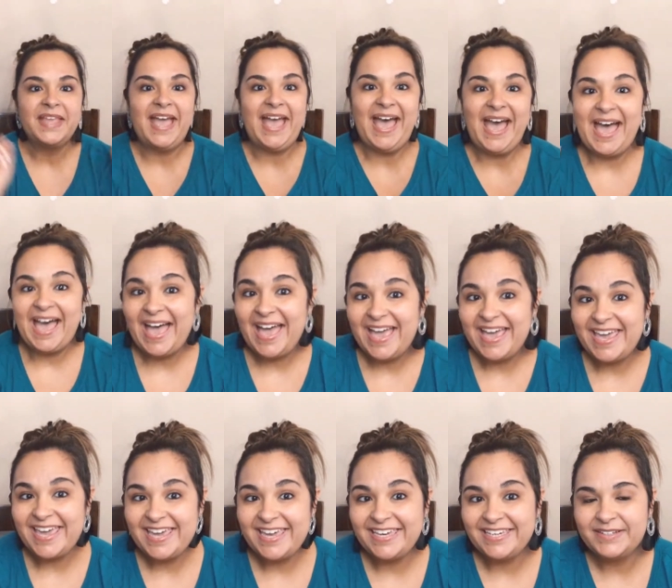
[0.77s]

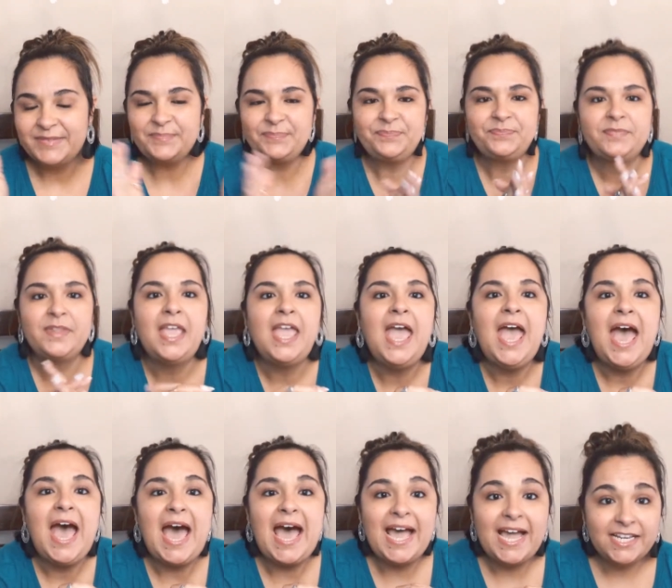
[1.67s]
Hi,
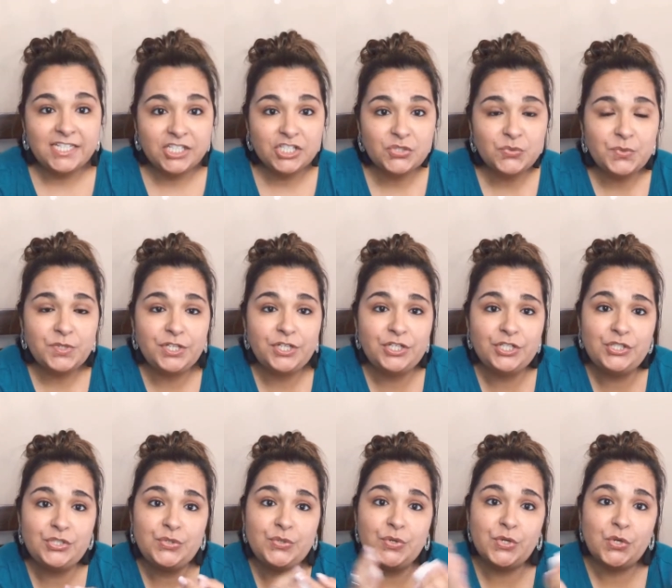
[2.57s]
I just wanted to
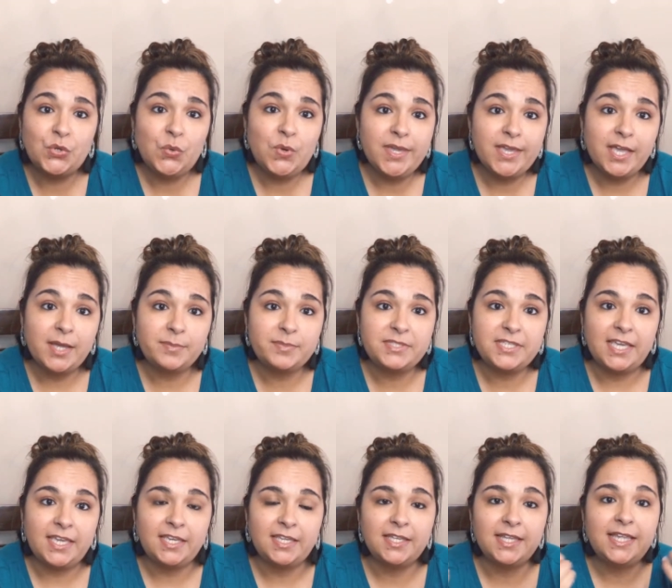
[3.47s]
do a quick
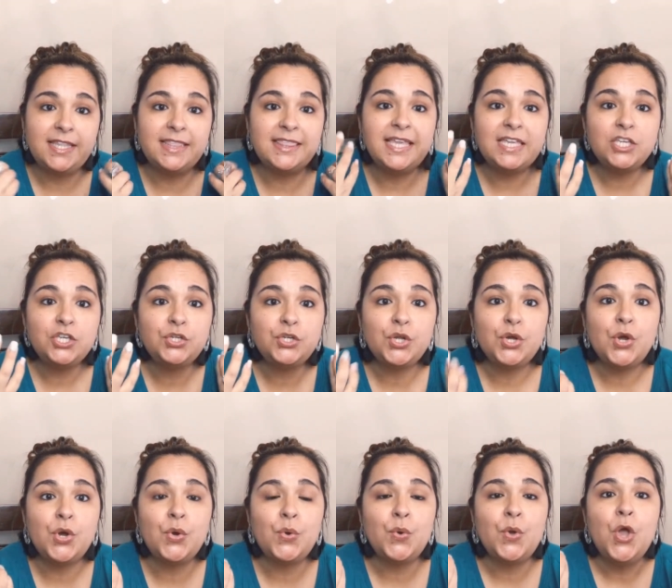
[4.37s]
update and let you
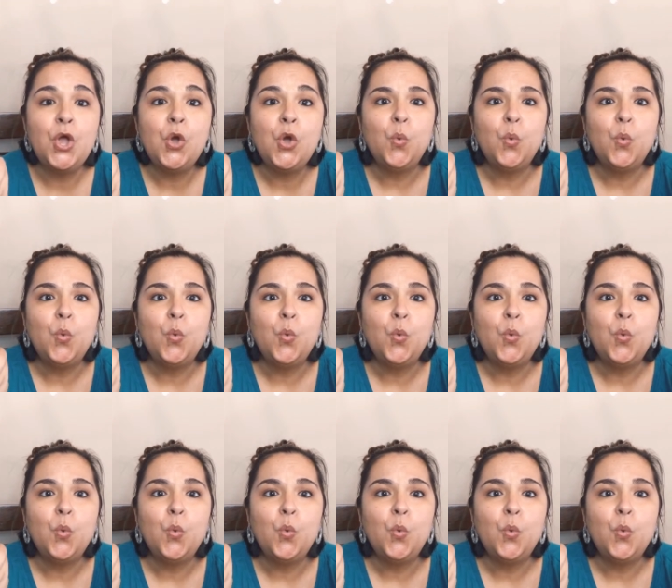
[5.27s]
know